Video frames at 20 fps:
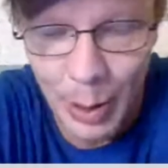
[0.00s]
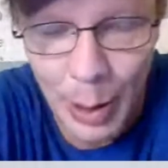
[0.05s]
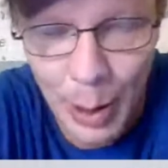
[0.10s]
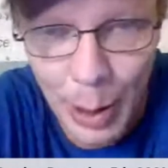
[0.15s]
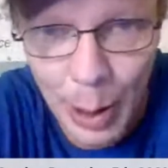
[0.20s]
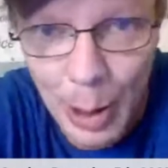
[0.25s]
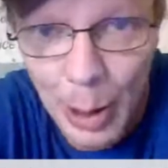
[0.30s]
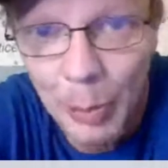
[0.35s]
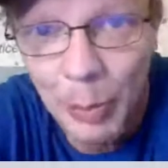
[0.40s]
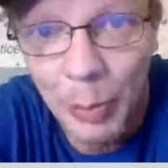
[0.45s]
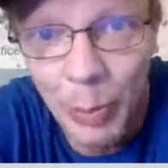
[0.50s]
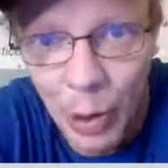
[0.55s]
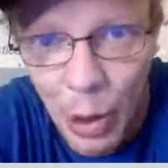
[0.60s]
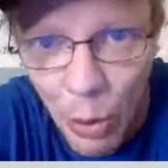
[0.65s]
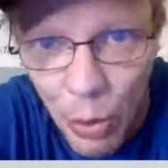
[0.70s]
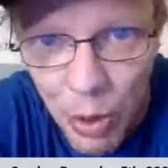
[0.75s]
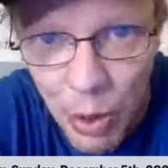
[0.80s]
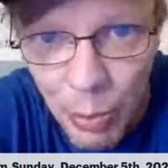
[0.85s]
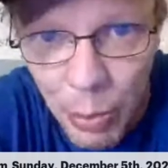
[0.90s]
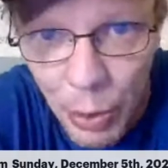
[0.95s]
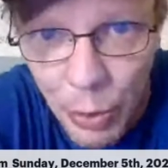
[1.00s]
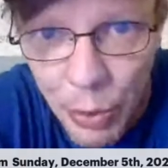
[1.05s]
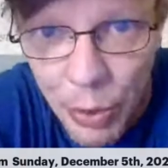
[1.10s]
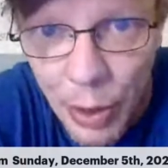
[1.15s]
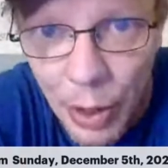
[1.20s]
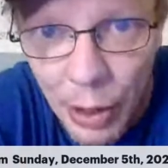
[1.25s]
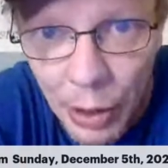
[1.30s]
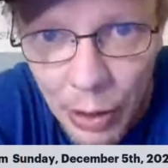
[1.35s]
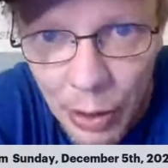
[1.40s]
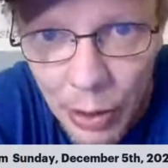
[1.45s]
Go to the blue
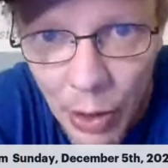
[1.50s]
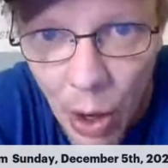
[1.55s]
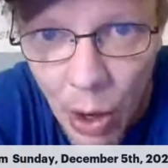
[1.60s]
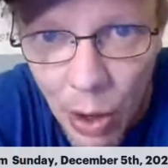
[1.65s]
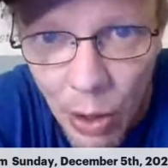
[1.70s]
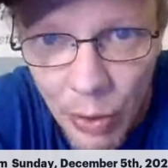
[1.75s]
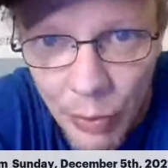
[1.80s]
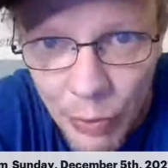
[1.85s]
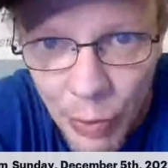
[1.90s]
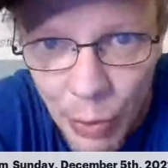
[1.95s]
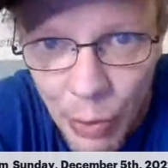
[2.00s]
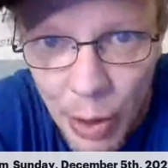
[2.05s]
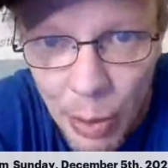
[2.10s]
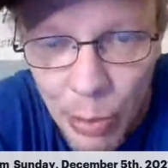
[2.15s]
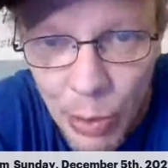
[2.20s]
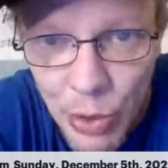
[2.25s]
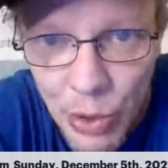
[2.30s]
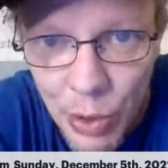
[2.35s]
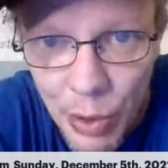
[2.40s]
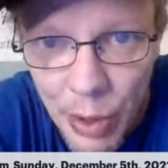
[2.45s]
thing. All the phone numbers